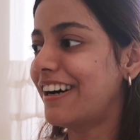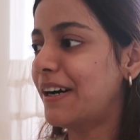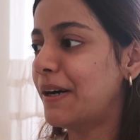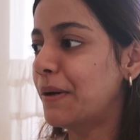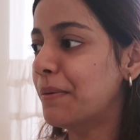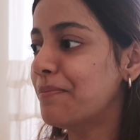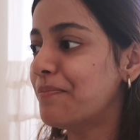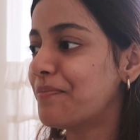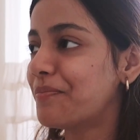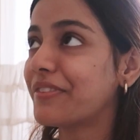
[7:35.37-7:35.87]

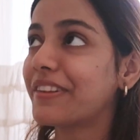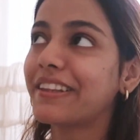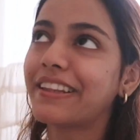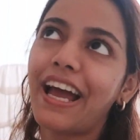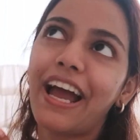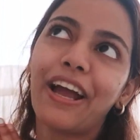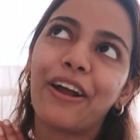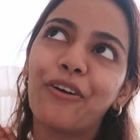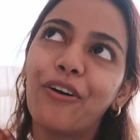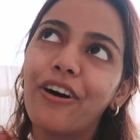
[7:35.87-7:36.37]

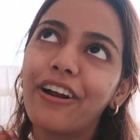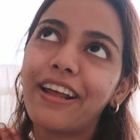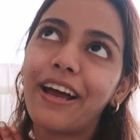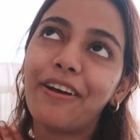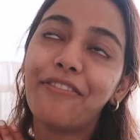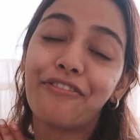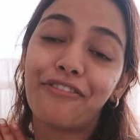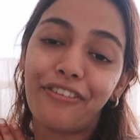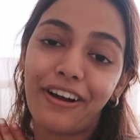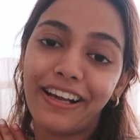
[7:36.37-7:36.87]
Thank God,
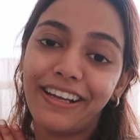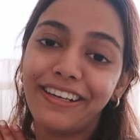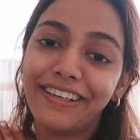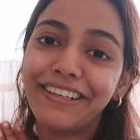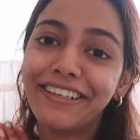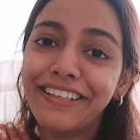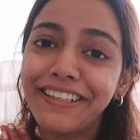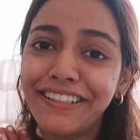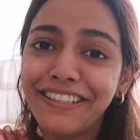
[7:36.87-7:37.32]
I'm fine.